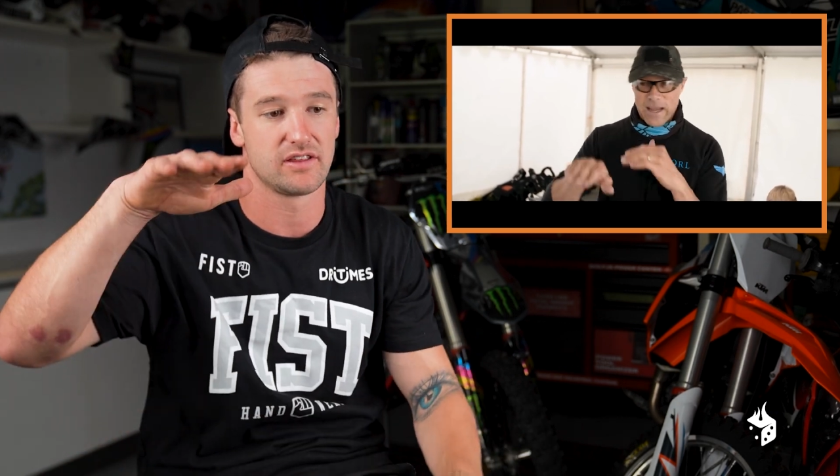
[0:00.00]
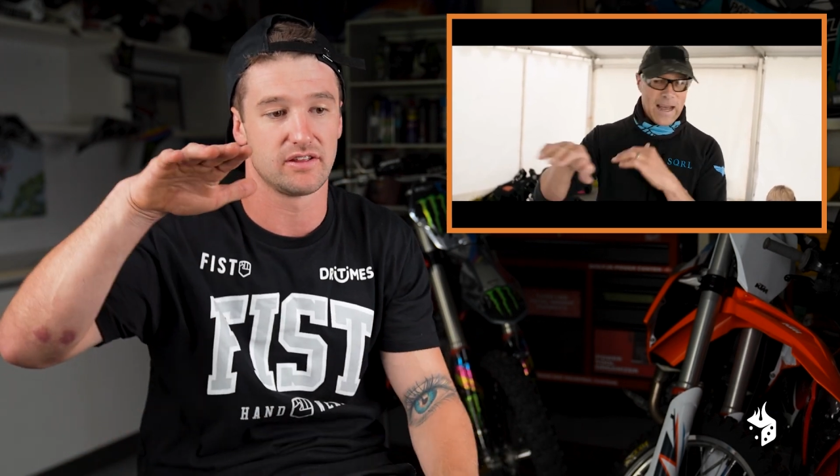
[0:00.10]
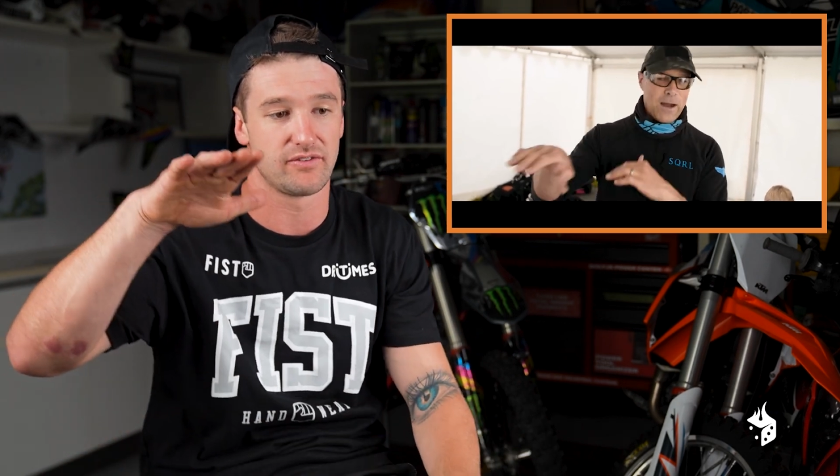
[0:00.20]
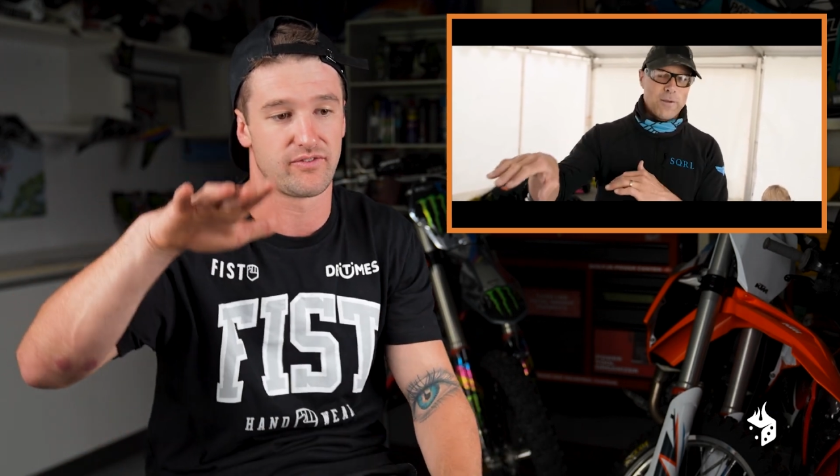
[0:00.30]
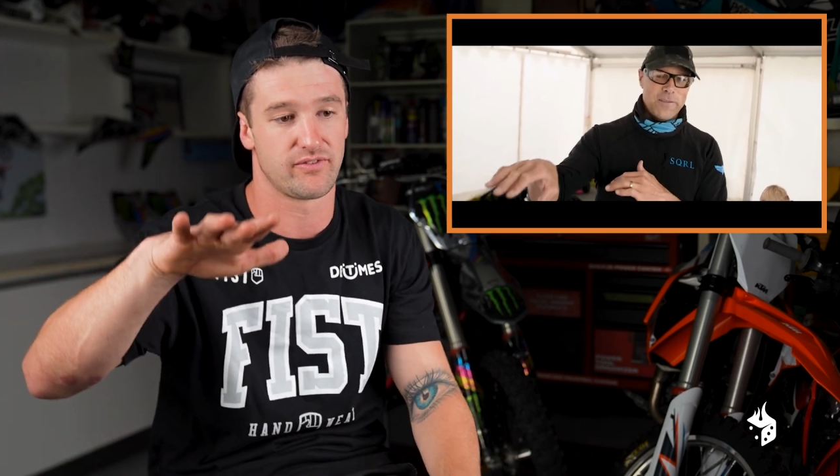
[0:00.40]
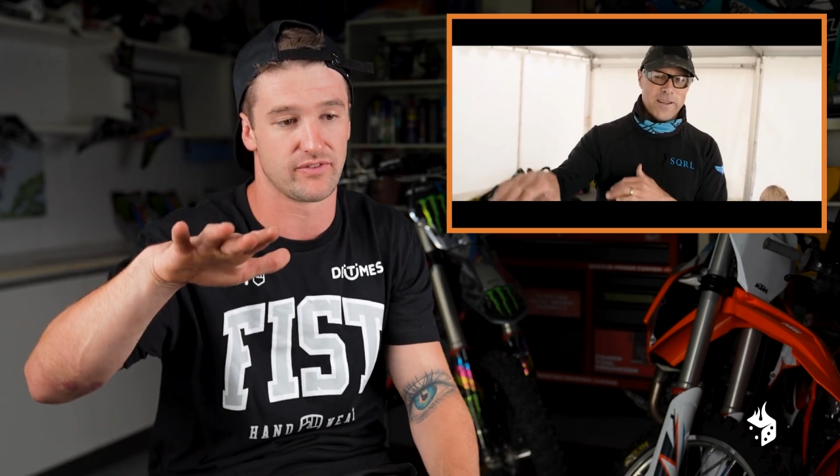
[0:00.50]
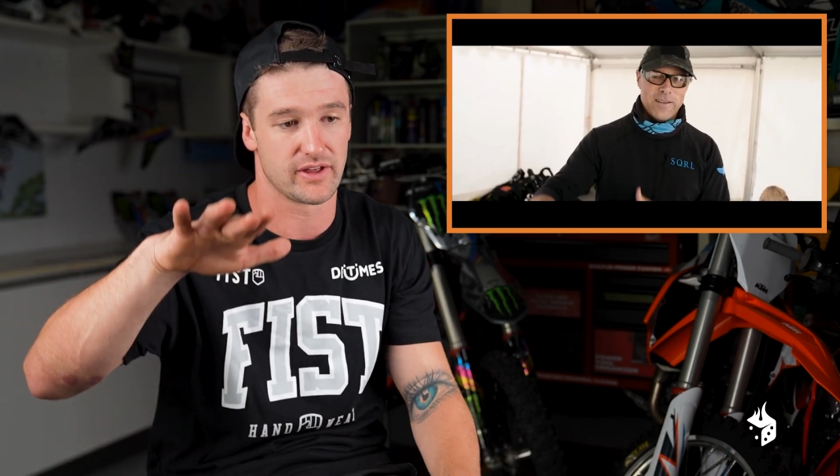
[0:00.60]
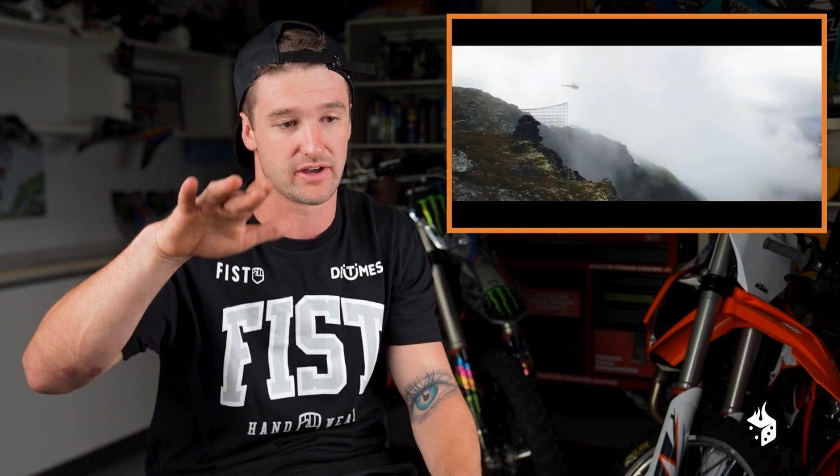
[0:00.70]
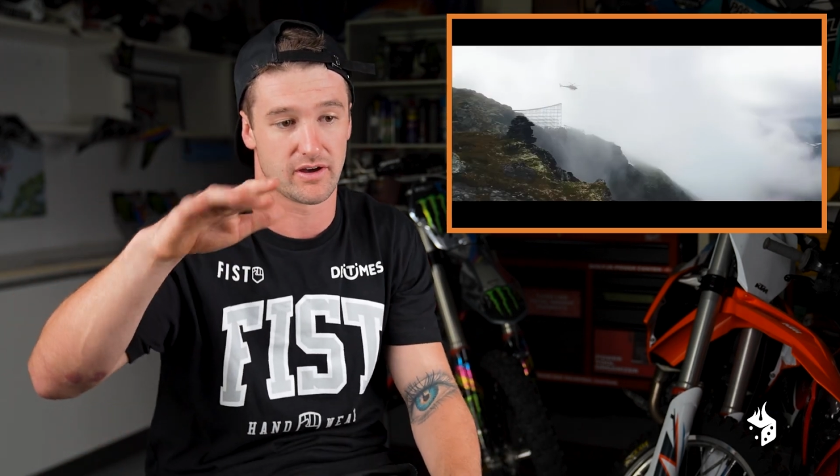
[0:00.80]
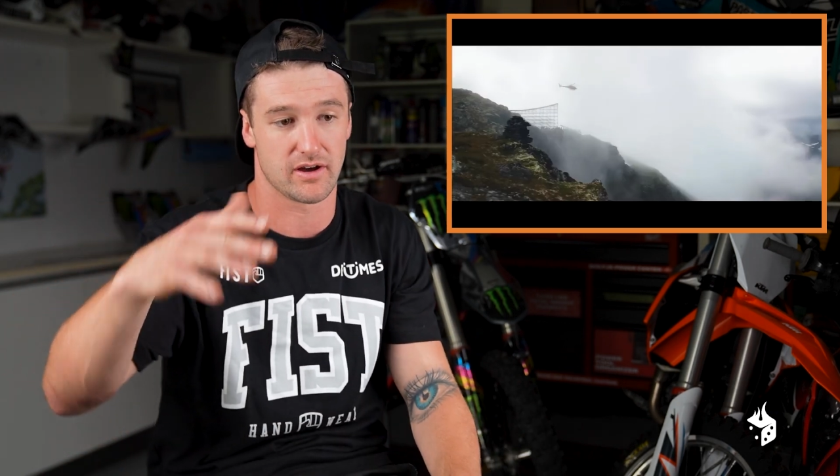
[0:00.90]

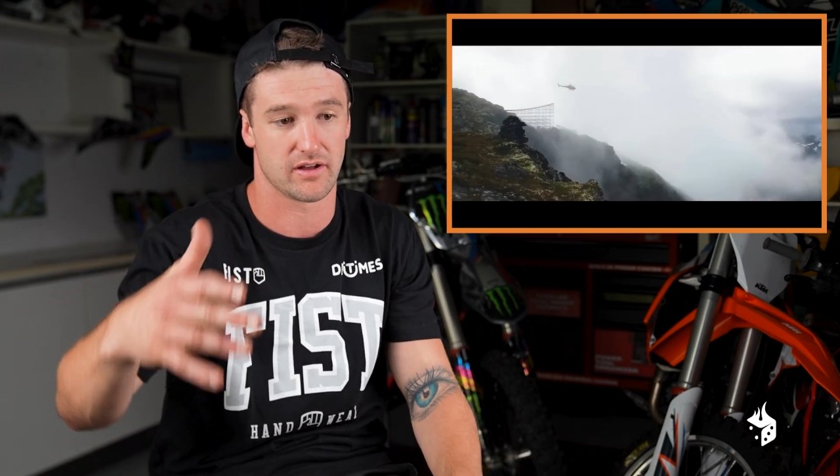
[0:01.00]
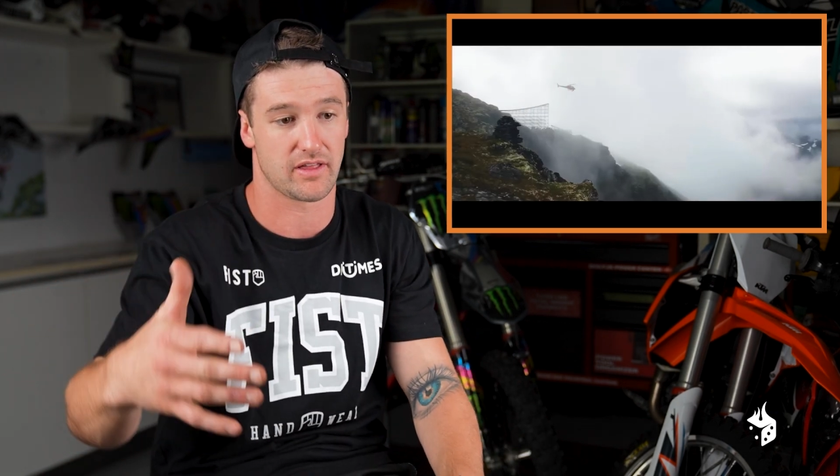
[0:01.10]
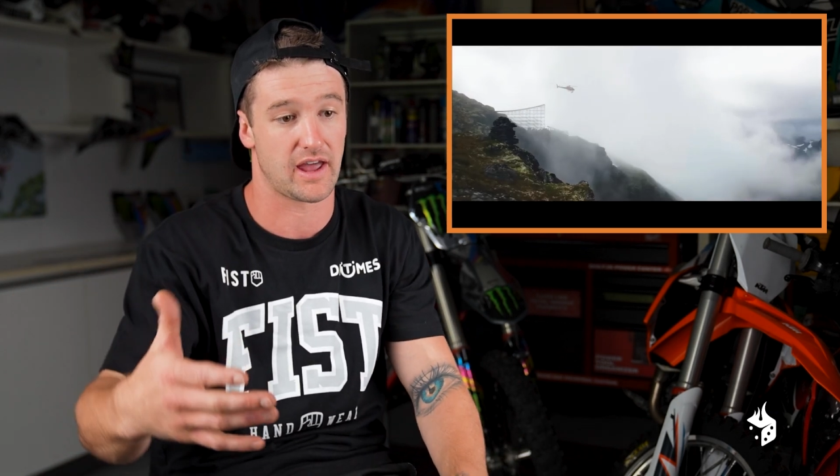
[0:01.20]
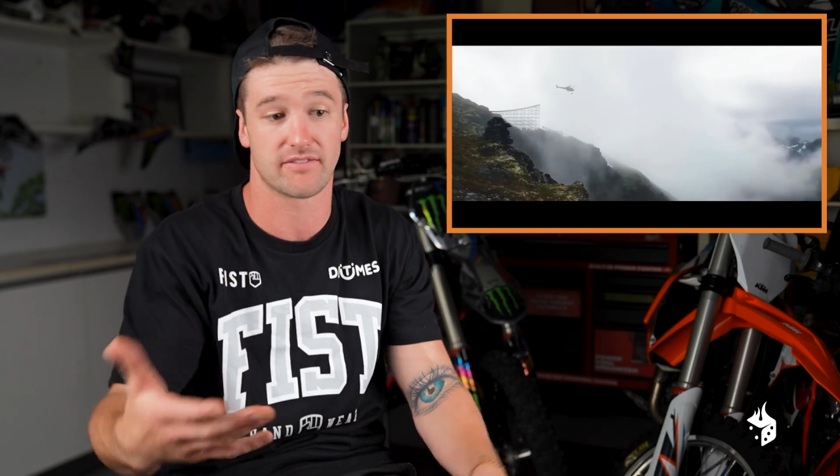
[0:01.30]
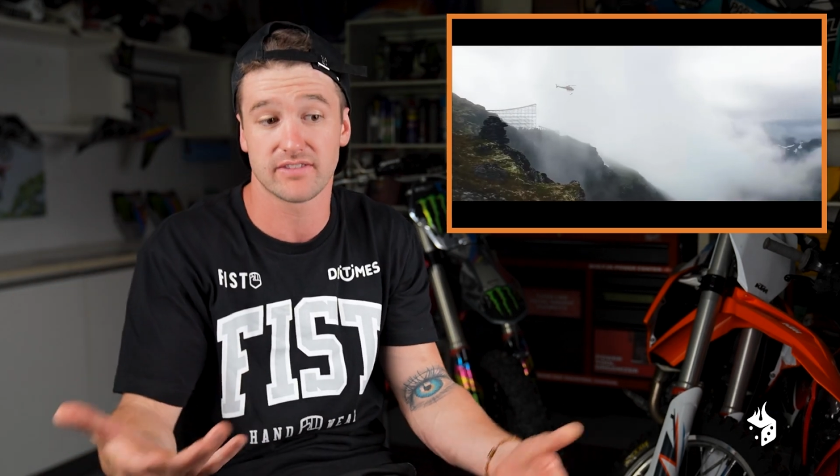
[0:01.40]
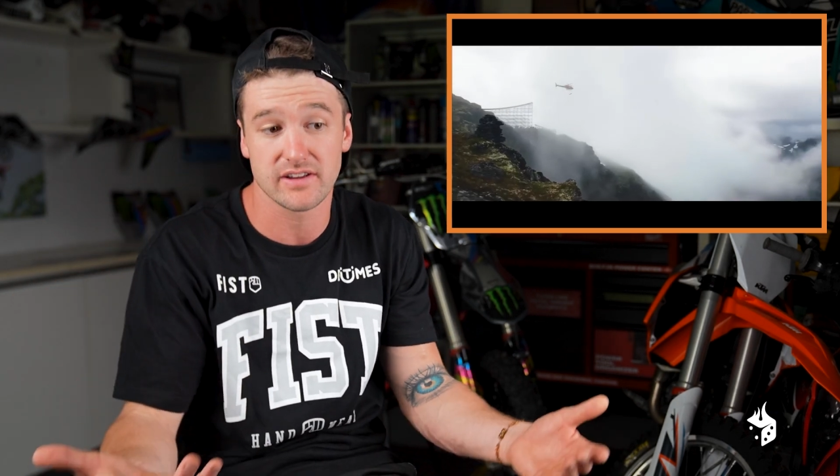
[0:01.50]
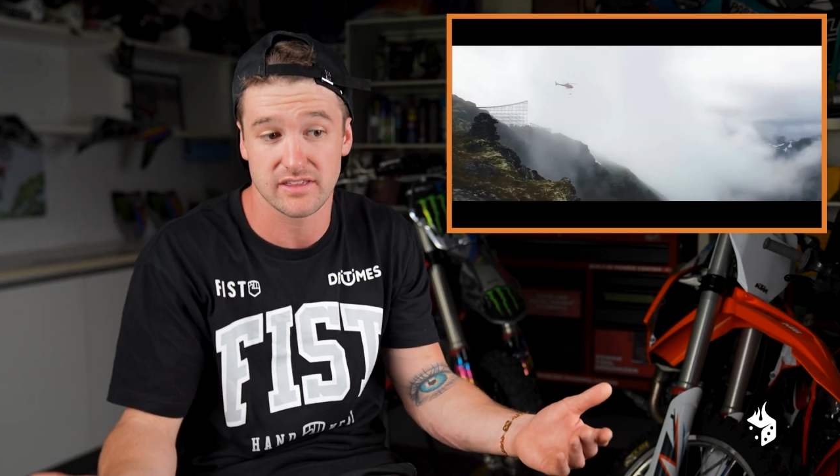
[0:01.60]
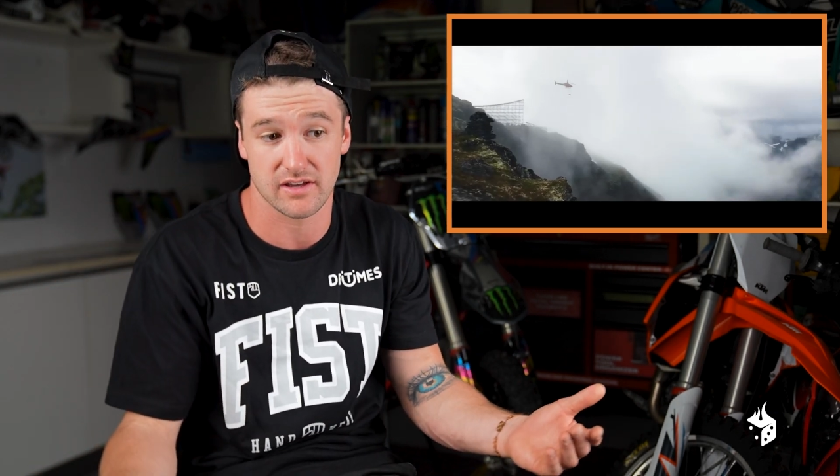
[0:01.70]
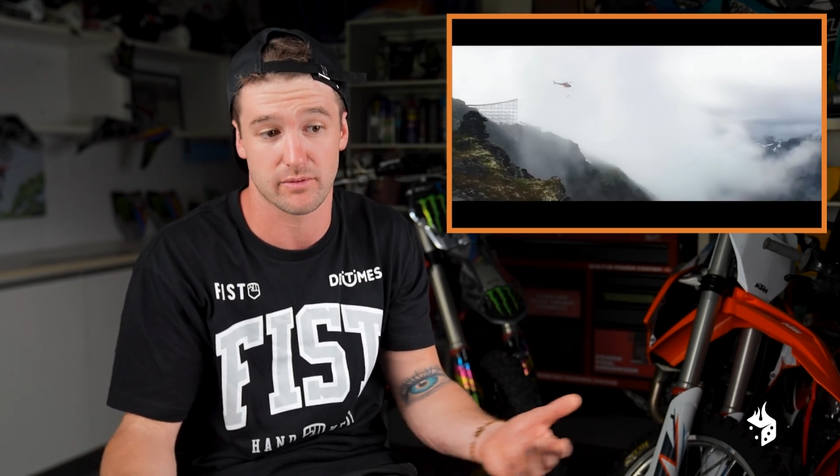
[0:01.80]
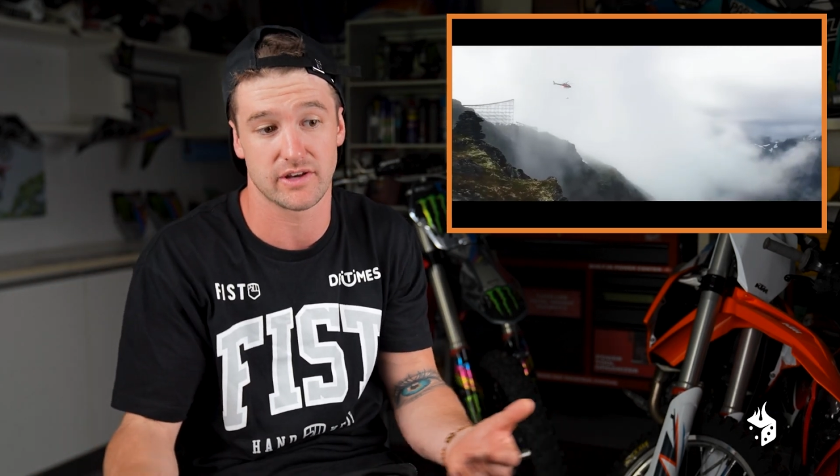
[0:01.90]
the
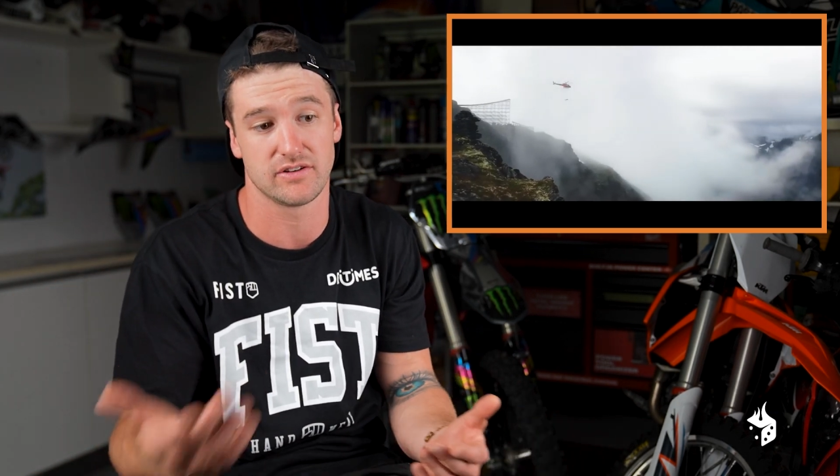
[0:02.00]
everything when